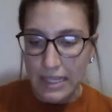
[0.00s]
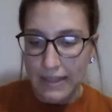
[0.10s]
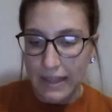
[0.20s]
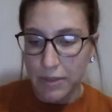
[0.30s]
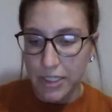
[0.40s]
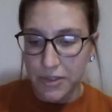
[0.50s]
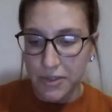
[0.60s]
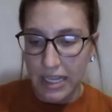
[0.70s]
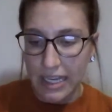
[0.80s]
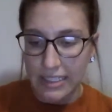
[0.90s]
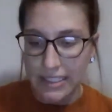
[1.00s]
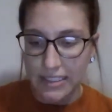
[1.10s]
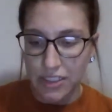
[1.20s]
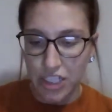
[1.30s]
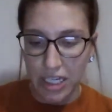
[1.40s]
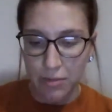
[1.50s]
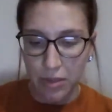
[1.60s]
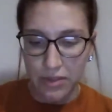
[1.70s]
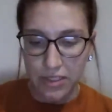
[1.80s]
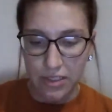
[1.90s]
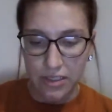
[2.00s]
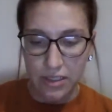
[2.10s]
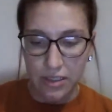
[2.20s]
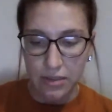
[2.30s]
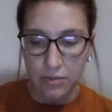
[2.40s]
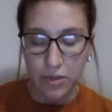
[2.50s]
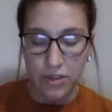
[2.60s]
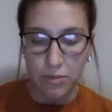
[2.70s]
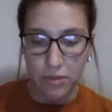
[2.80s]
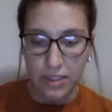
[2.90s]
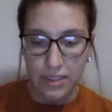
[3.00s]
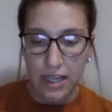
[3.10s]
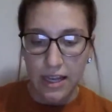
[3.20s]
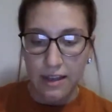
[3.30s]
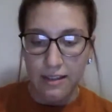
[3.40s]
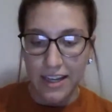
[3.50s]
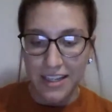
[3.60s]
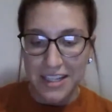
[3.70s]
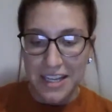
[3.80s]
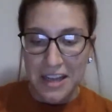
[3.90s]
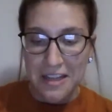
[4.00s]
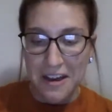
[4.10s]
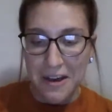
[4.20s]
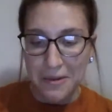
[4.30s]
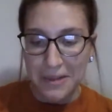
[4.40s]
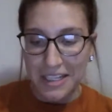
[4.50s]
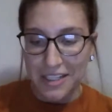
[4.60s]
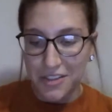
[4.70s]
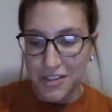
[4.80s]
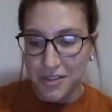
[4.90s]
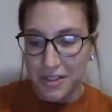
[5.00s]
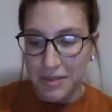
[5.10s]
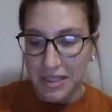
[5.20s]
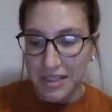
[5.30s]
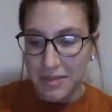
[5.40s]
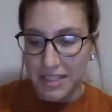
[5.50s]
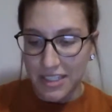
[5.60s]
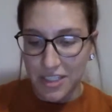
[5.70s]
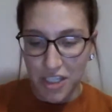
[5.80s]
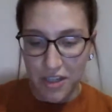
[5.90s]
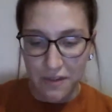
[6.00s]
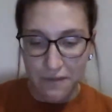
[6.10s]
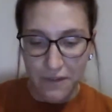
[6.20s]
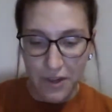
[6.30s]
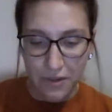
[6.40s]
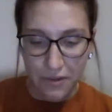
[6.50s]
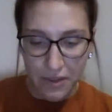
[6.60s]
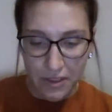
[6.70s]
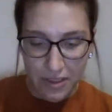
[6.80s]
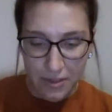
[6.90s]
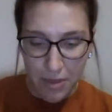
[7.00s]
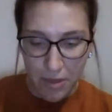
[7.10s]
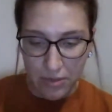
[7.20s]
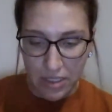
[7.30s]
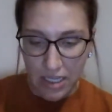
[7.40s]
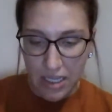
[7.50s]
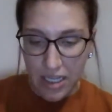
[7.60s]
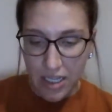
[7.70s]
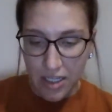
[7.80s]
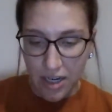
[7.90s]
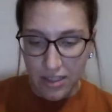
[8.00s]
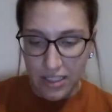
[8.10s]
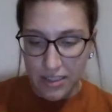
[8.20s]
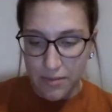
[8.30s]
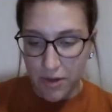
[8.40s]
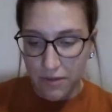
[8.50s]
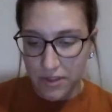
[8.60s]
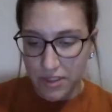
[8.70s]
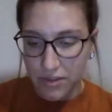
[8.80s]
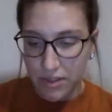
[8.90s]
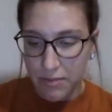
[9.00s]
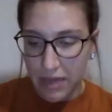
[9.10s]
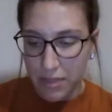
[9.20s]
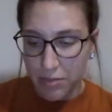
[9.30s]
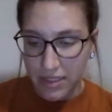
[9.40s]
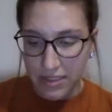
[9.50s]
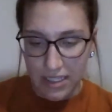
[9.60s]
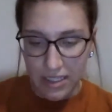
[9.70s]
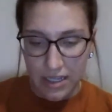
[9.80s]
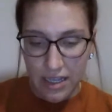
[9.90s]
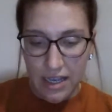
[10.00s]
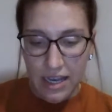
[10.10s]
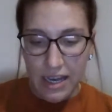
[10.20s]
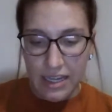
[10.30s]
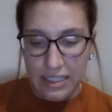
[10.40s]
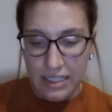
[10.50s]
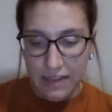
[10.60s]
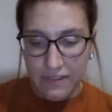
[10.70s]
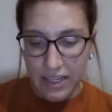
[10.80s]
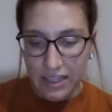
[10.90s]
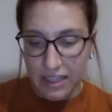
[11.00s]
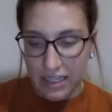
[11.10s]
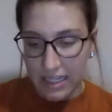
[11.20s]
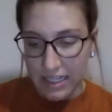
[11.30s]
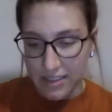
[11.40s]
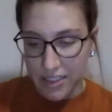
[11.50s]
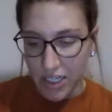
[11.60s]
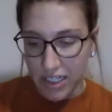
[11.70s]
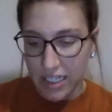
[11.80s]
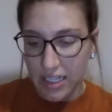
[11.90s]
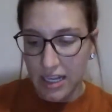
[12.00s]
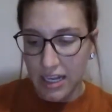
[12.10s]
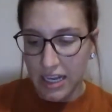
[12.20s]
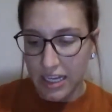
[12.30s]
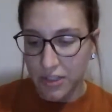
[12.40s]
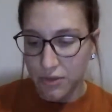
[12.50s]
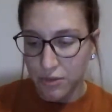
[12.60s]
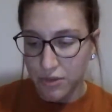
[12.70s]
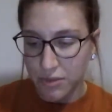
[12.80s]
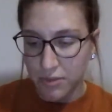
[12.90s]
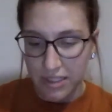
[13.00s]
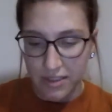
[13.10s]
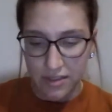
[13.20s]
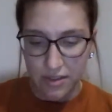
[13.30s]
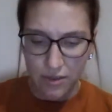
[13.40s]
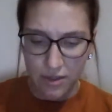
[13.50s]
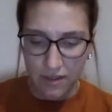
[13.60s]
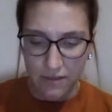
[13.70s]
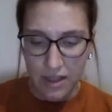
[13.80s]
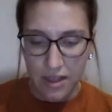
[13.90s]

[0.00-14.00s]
They were new, a dozen giant posters, poster boards lined the hallway, each screaming the message Vote for Smote, Carly Smote for student body president. I didn't have anything against Carly. I knew who she was, sort of,